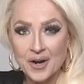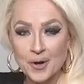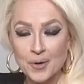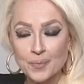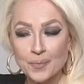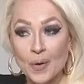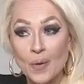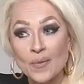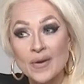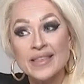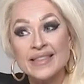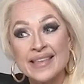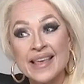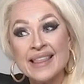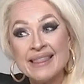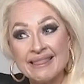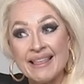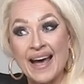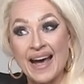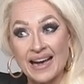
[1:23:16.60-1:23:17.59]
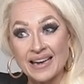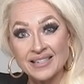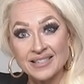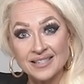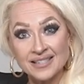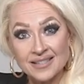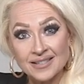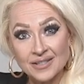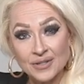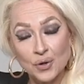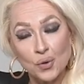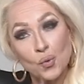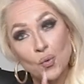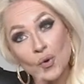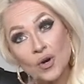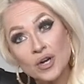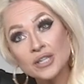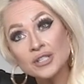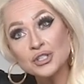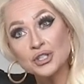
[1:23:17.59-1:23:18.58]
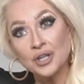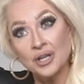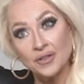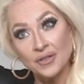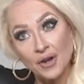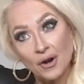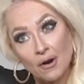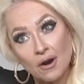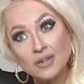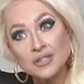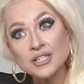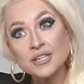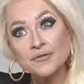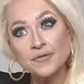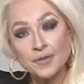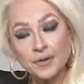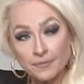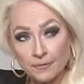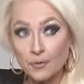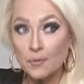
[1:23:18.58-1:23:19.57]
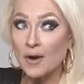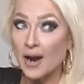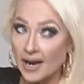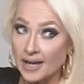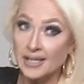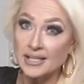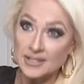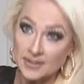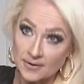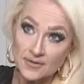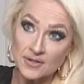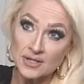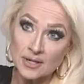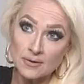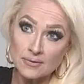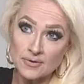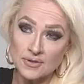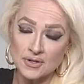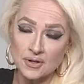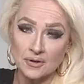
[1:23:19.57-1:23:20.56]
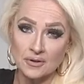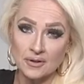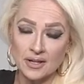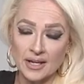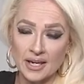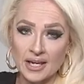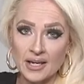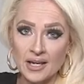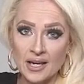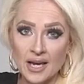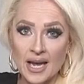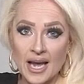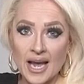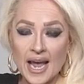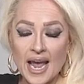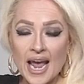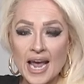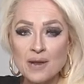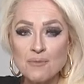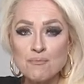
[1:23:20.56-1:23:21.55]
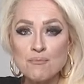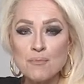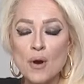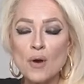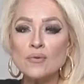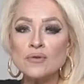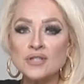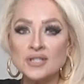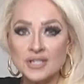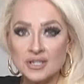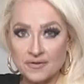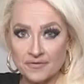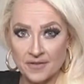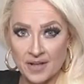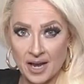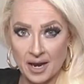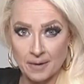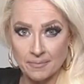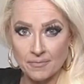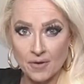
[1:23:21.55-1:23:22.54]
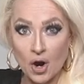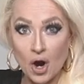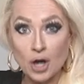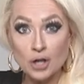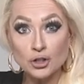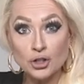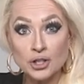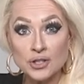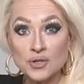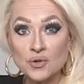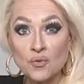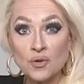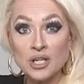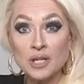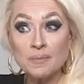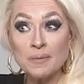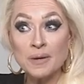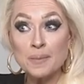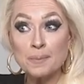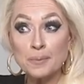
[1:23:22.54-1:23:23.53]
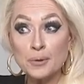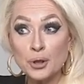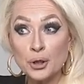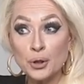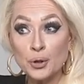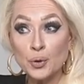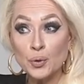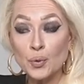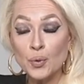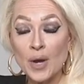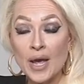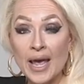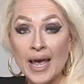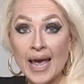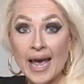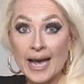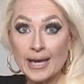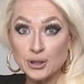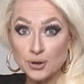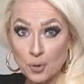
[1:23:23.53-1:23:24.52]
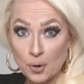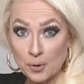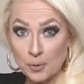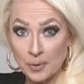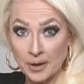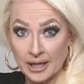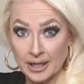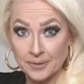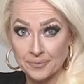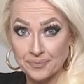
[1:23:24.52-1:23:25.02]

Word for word: But within that origin, there are different varieties of stones, certainly, and most of them are just going to be blue and or green.